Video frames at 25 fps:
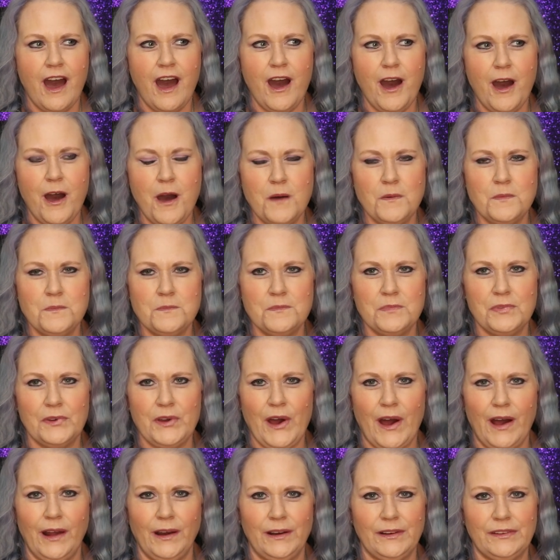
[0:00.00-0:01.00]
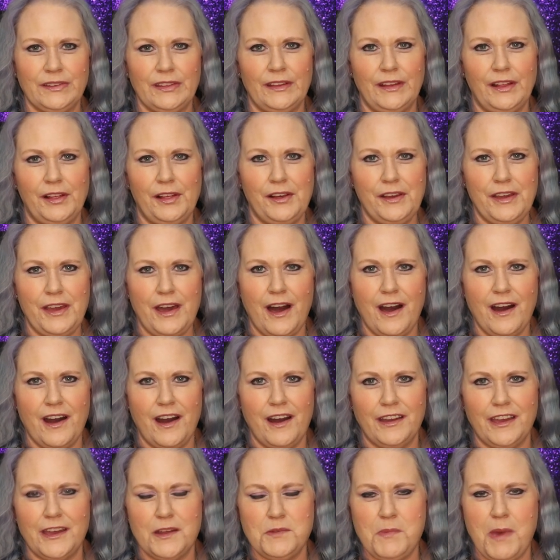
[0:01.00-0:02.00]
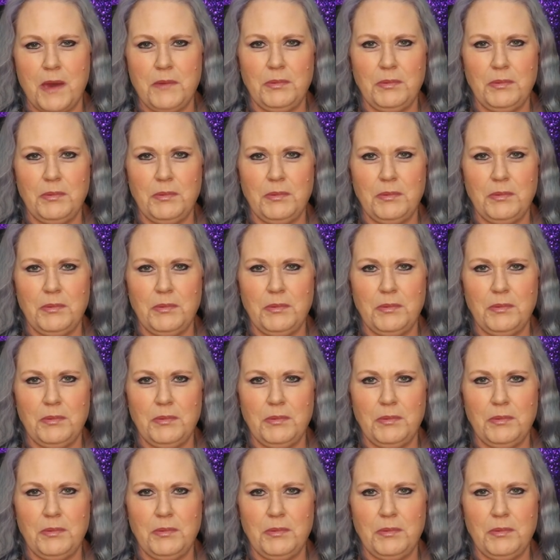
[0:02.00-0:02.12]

Connor's a little young and